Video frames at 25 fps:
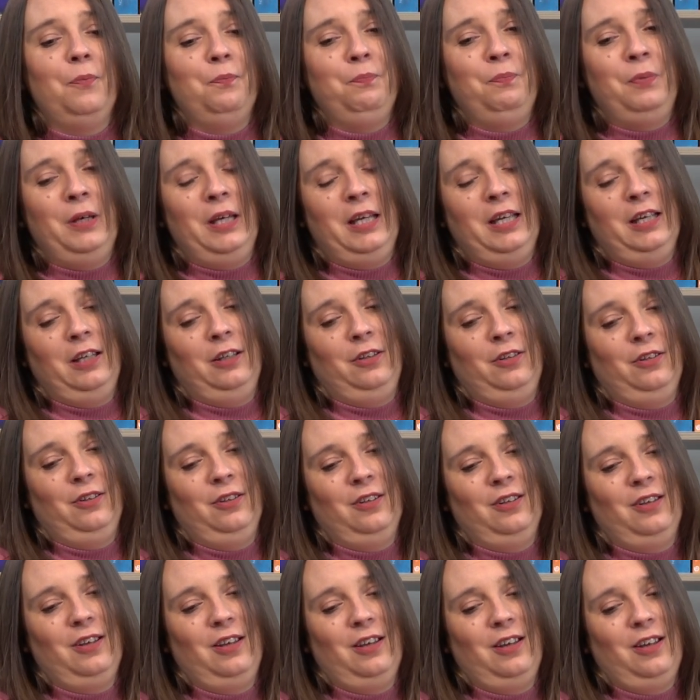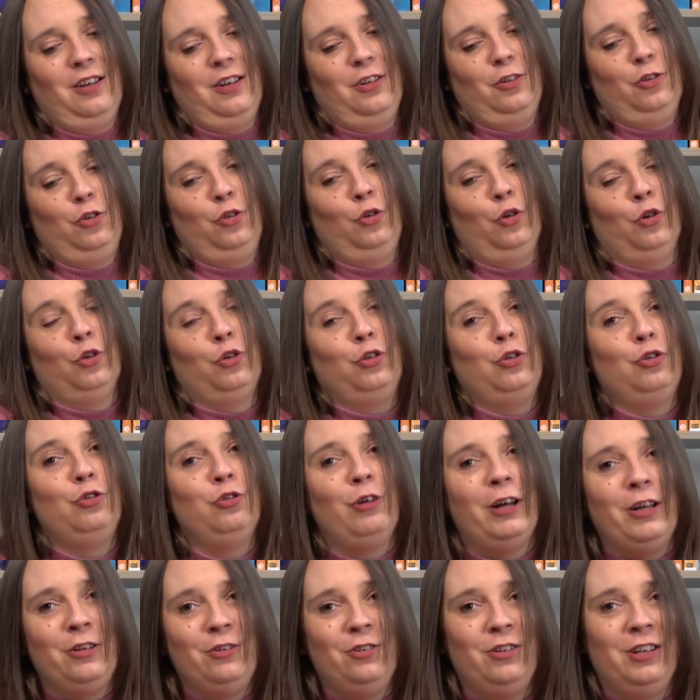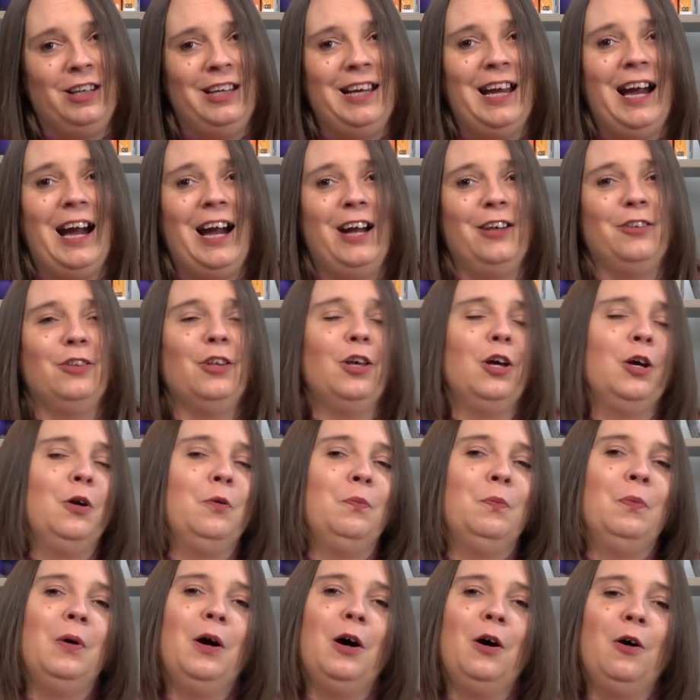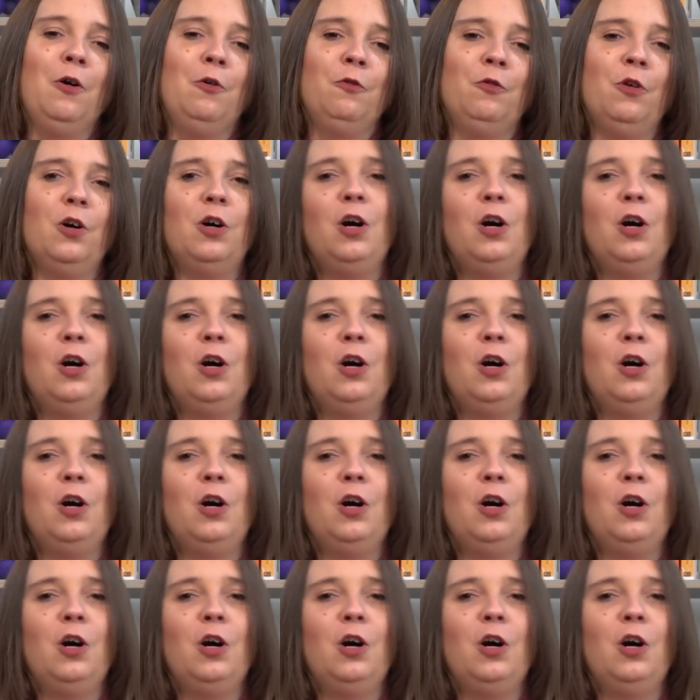being sort of stressy at them of, oh,